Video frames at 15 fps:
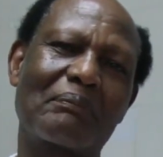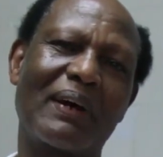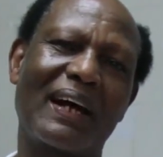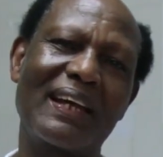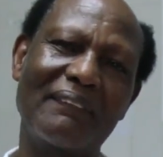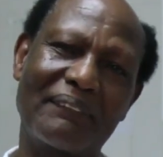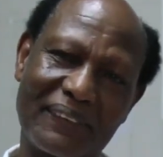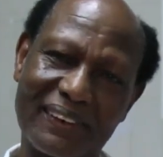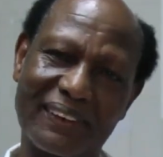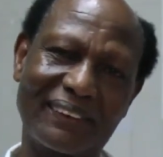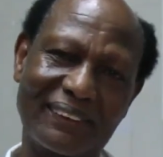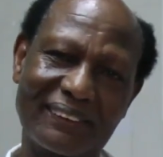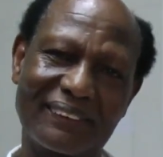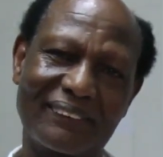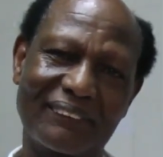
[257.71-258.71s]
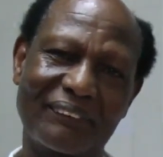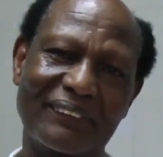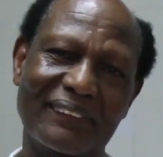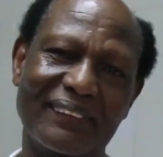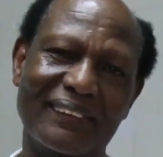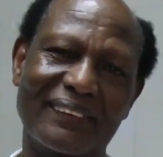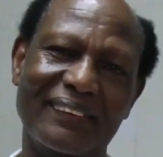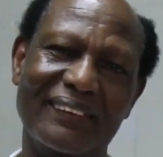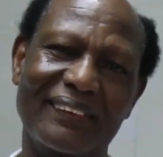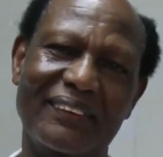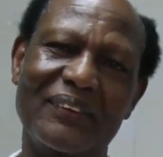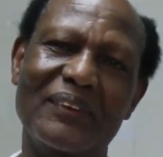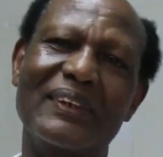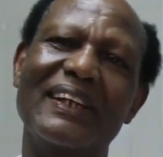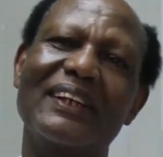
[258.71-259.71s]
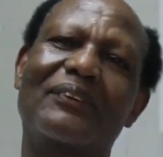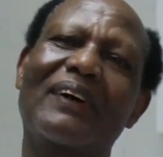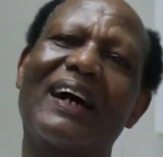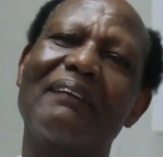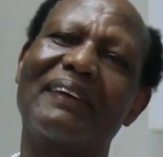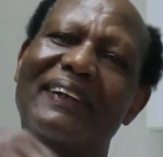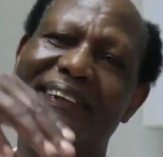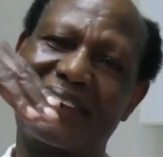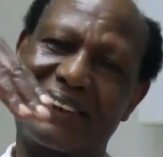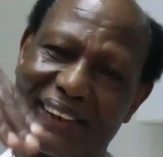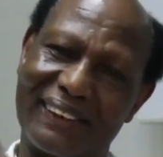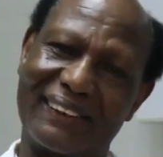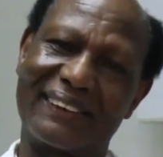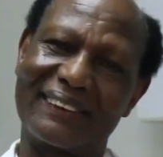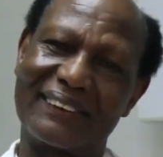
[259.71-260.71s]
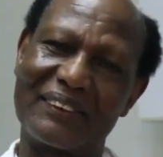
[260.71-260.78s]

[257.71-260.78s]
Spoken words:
by evening, you need to harvest again.